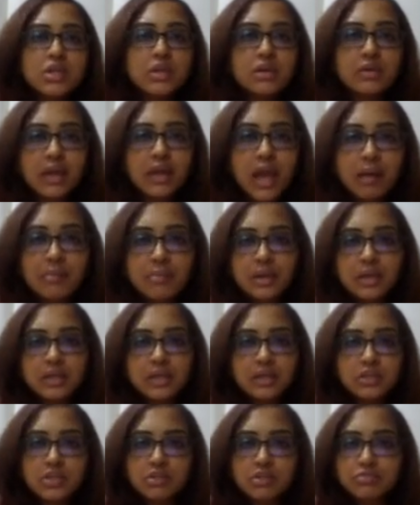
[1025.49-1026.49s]

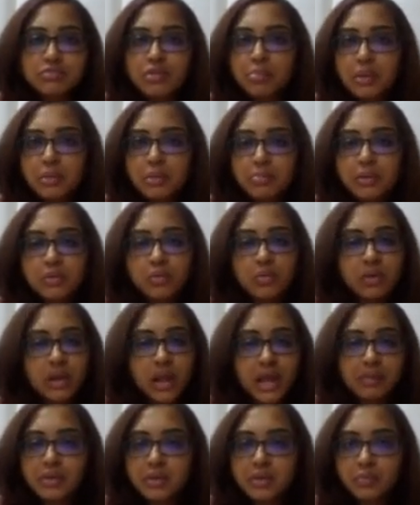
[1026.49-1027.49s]
rehabilitation for people who
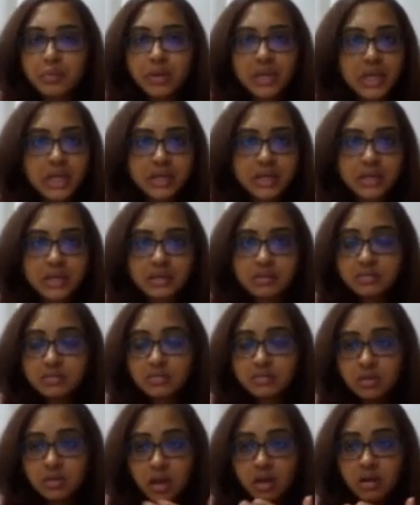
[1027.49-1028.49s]
lie between
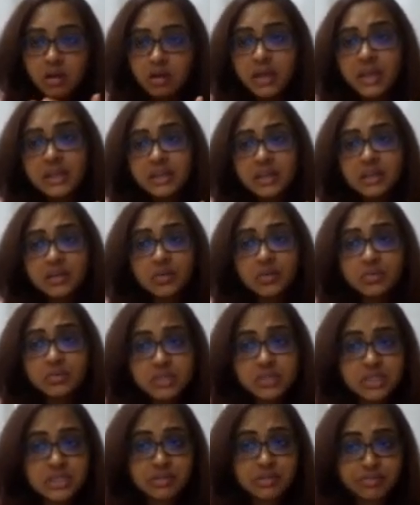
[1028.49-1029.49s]
18 to
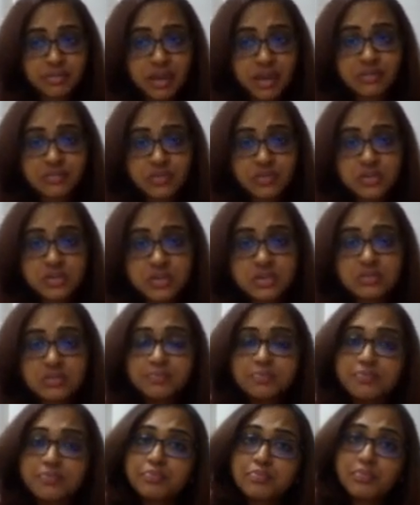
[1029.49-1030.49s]
65 years,
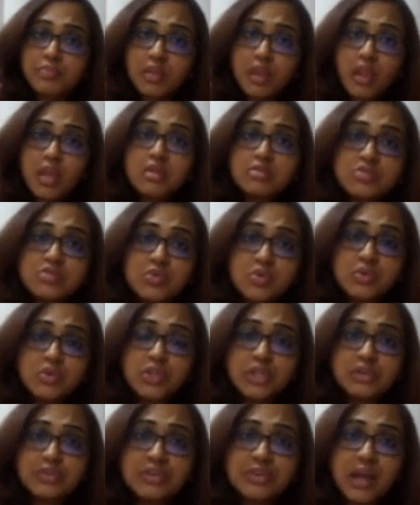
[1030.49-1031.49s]

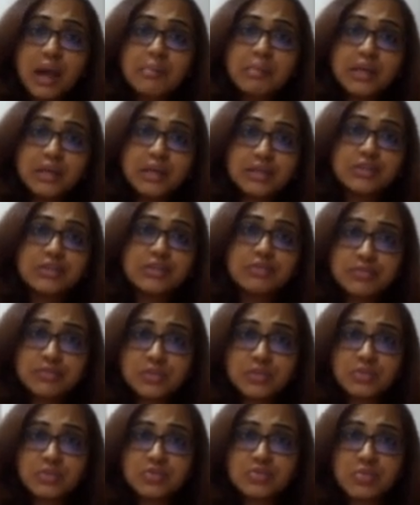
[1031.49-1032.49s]
social rehabilitation
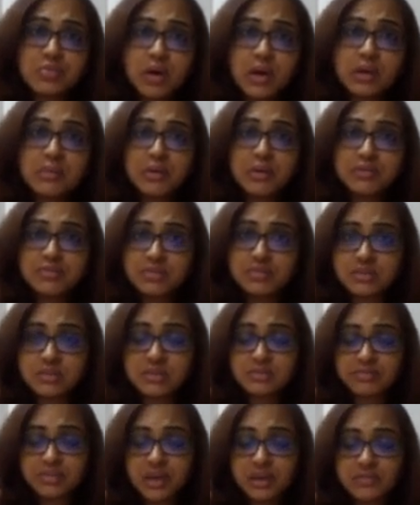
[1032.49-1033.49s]
for those who are above
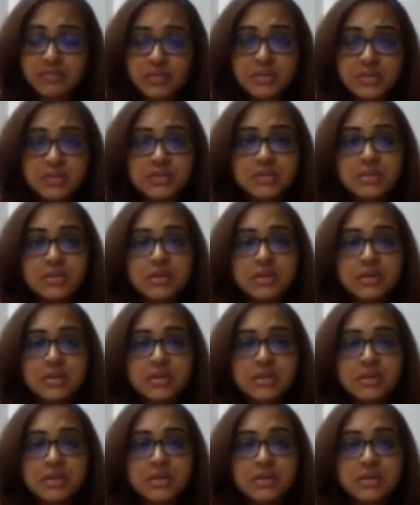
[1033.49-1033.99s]
65 years.